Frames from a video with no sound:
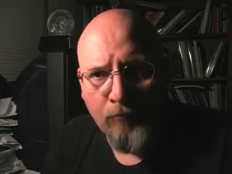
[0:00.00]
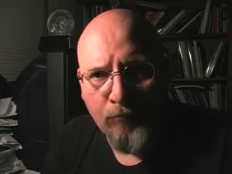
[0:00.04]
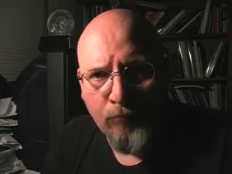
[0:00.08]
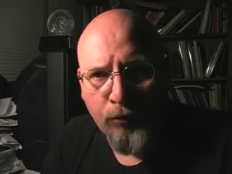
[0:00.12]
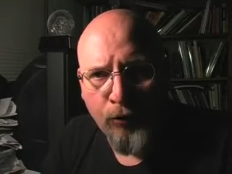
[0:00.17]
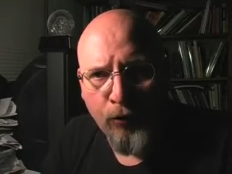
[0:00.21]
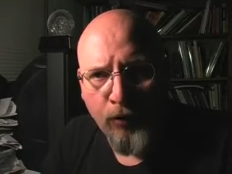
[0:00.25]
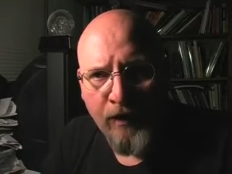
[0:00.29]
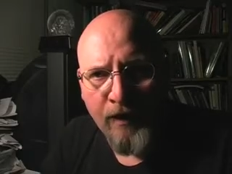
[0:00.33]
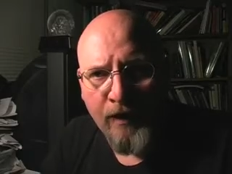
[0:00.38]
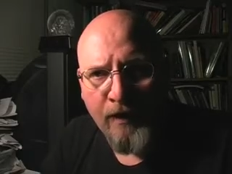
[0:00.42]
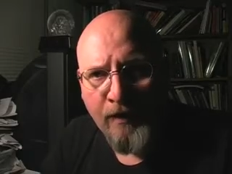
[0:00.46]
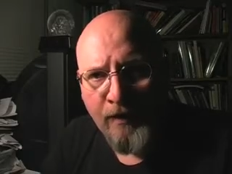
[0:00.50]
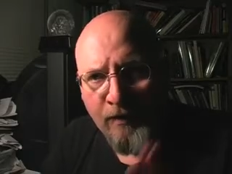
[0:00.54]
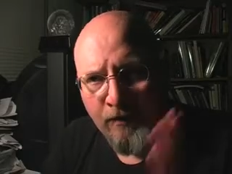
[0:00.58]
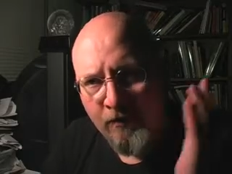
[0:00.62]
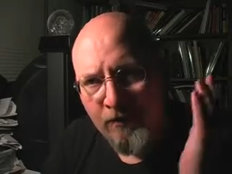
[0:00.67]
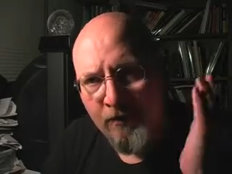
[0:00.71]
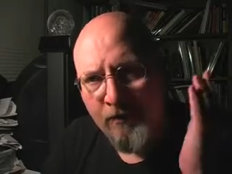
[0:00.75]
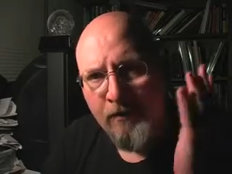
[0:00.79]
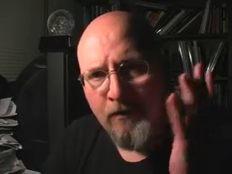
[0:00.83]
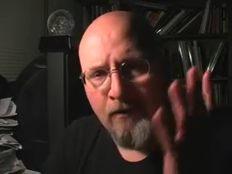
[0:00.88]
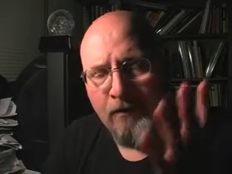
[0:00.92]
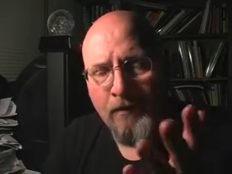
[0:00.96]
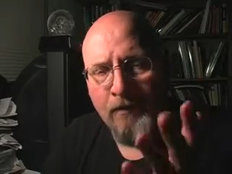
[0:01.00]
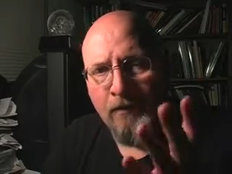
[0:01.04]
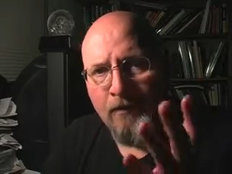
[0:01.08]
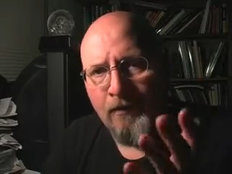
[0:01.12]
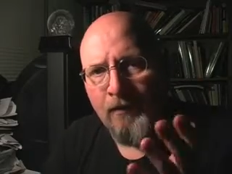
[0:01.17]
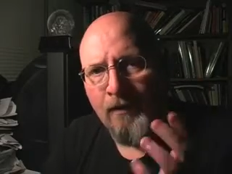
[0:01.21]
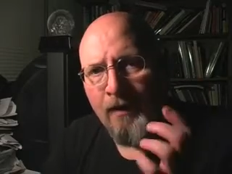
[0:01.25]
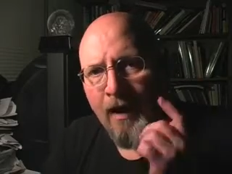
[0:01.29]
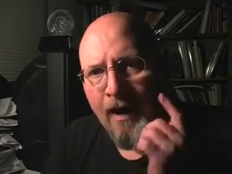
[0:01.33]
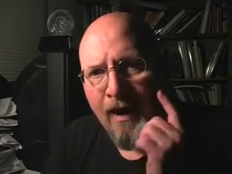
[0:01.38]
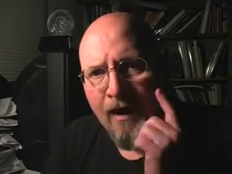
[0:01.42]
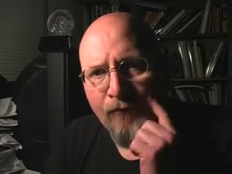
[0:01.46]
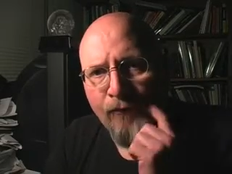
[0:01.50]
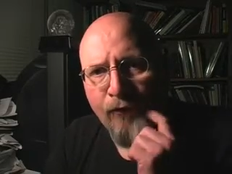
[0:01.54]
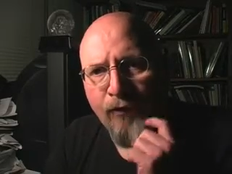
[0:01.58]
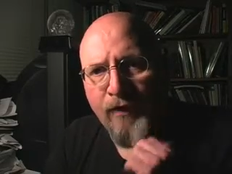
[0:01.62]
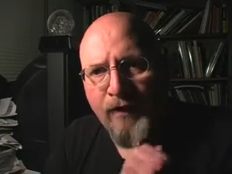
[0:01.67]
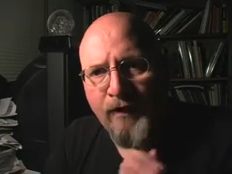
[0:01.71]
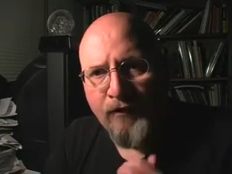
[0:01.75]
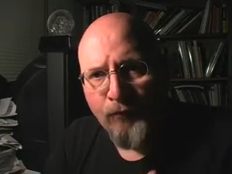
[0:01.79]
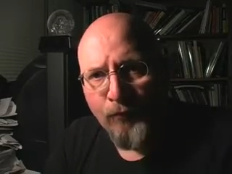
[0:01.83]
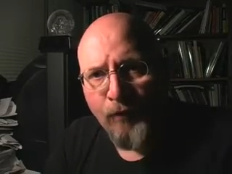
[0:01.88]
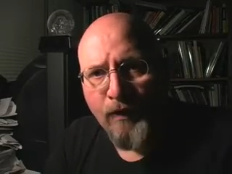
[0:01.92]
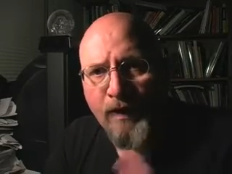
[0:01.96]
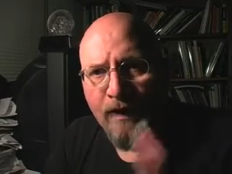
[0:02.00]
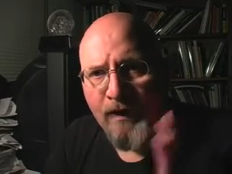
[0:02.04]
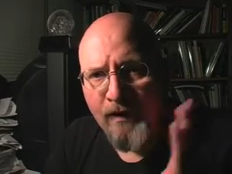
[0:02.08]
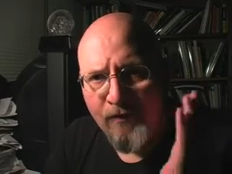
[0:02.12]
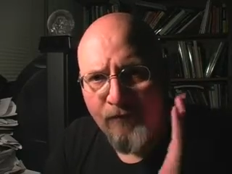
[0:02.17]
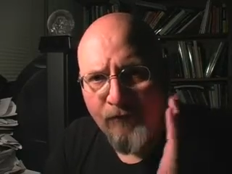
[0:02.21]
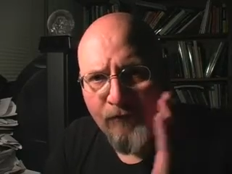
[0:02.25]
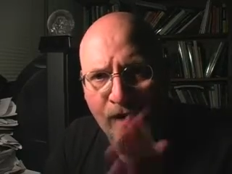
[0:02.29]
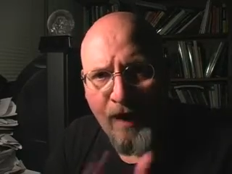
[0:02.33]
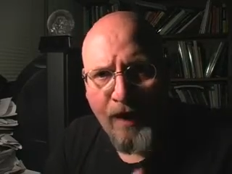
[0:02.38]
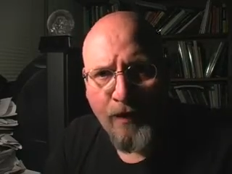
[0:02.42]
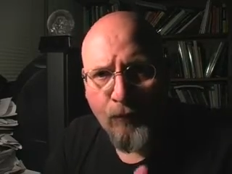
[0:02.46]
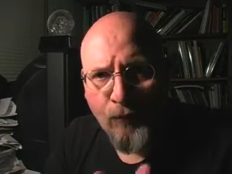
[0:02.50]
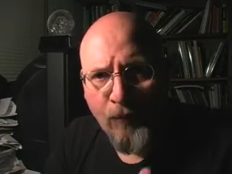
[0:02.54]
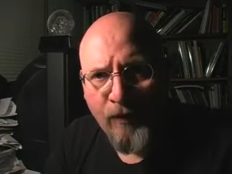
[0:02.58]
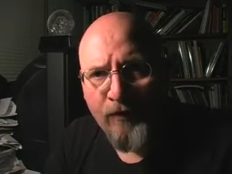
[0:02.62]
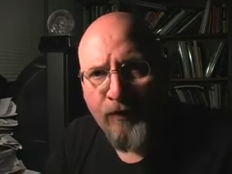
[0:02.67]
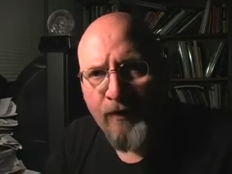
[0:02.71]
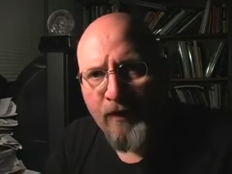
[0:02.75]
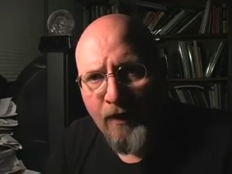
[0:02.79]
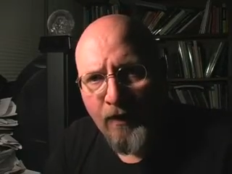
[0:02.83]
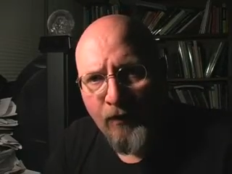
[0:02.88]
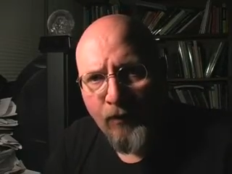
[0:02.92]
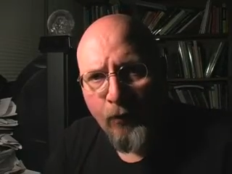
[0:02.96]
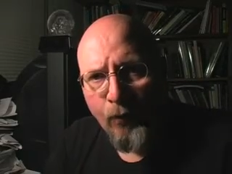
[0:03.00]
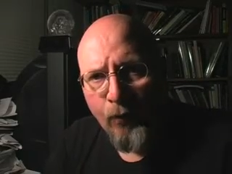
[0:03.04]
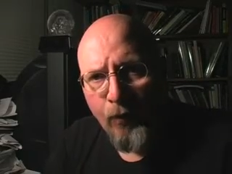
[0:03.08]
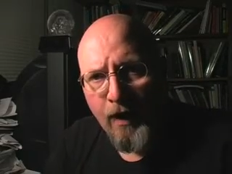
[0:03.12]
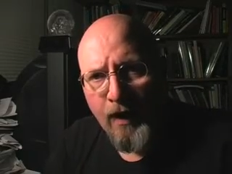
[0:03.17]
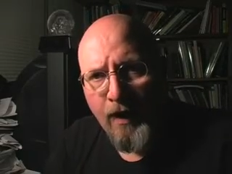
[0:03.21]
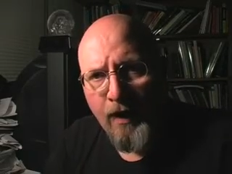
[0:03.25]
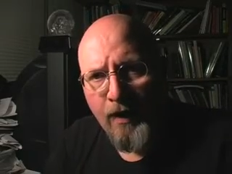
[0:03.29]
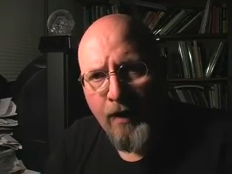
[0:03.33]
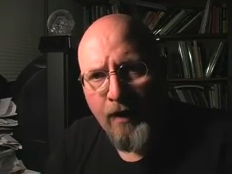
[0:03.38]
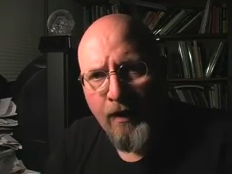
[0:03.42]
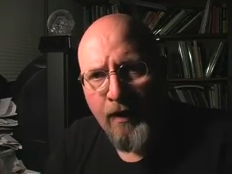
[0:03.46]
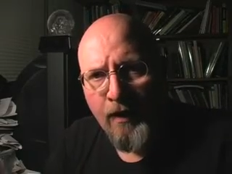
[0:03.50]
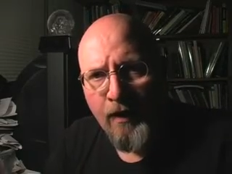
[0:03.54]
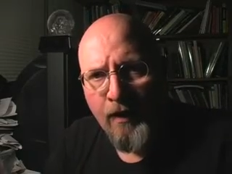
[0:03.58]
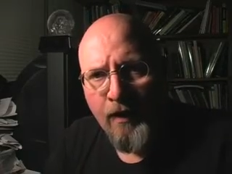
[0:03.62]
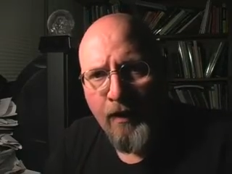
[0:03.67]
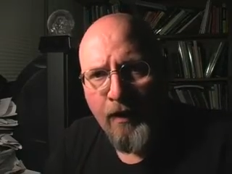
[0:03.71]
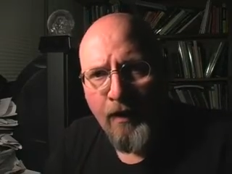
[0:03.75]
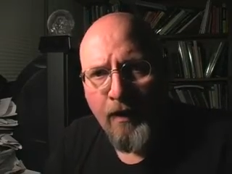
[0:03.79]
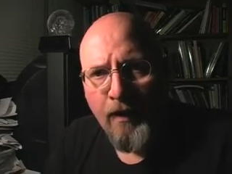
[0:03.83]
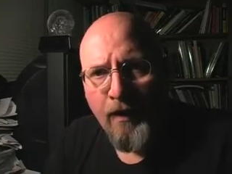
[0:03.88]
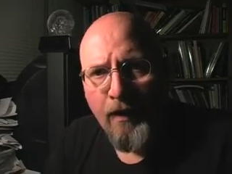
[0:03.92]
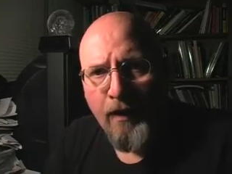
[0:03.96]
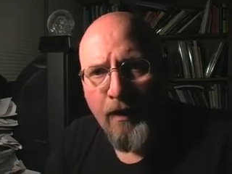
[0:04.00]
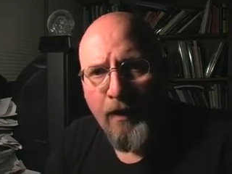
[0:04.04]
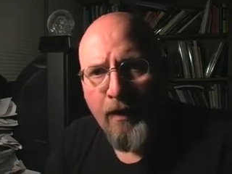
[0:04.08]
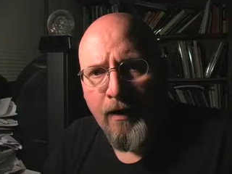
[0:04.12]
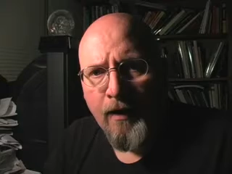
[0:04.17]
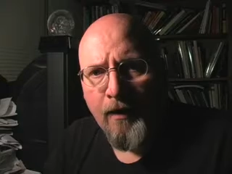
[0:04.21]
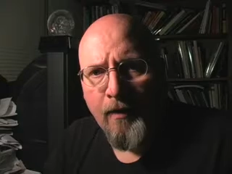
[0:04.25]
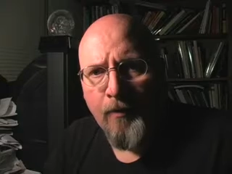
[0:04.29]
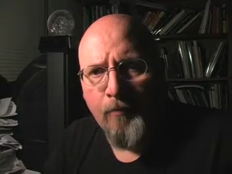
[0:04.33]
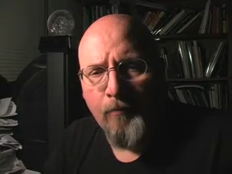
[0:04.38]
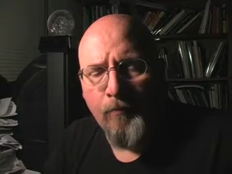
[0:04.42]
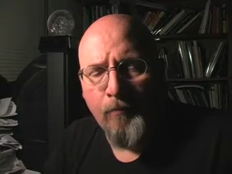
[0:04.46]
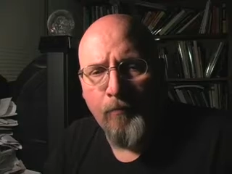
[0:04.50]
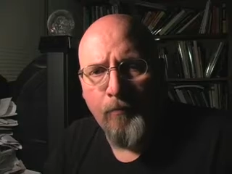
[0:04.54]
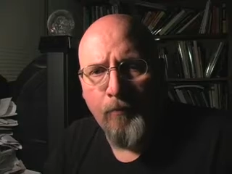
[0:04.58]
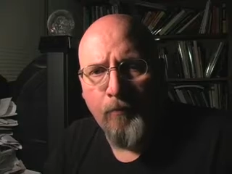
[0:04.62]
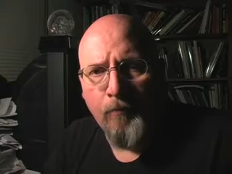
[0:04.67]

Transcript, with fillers: put any effort into it and in fact went the other way. Um,